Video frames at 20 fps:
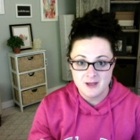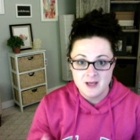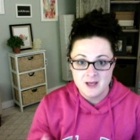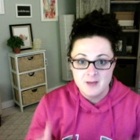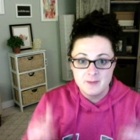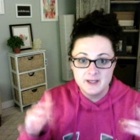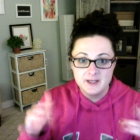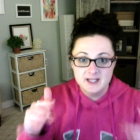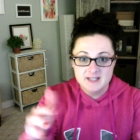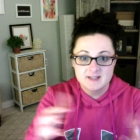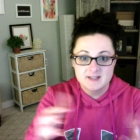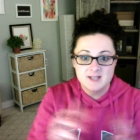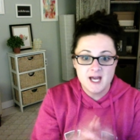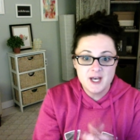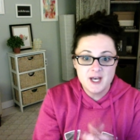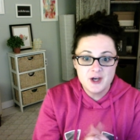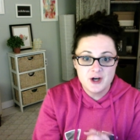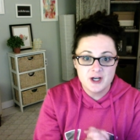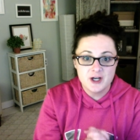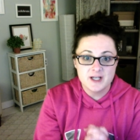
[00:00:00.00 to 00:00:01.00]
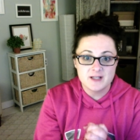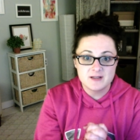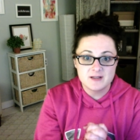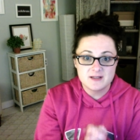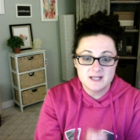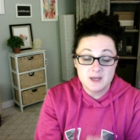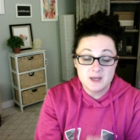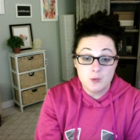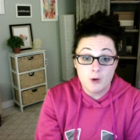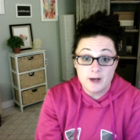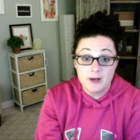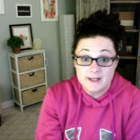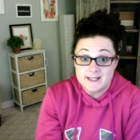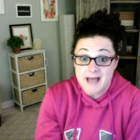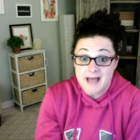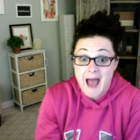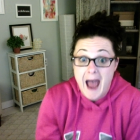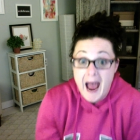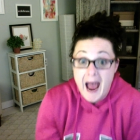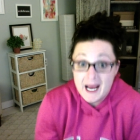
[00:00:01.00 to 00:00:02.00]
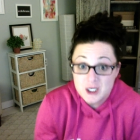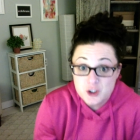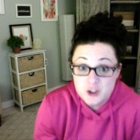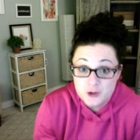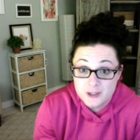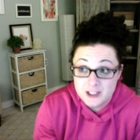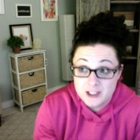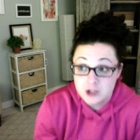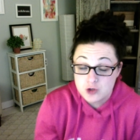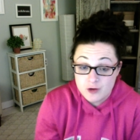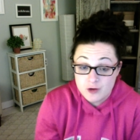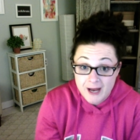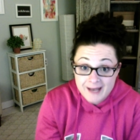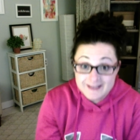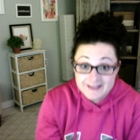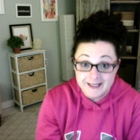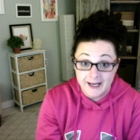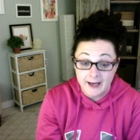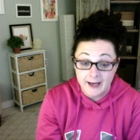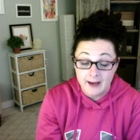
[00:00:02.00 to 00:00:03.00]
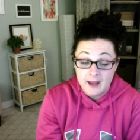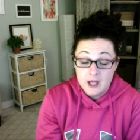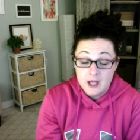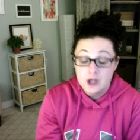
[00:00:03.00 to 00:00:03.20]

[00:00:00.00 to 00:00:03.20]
Because then you're going to see what is actually trending.